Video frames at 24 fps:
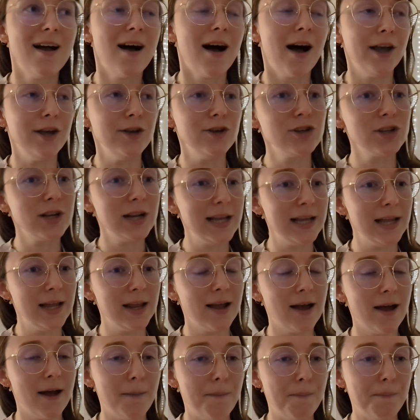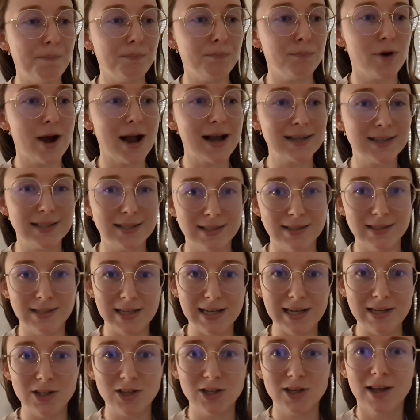I usually practice and
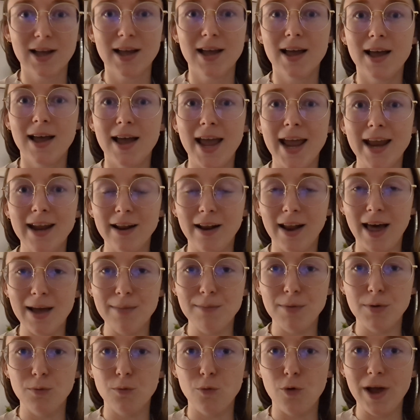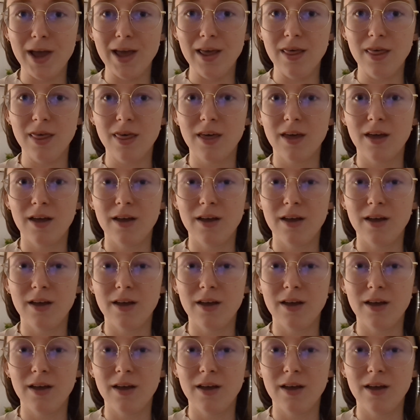teach in alignment with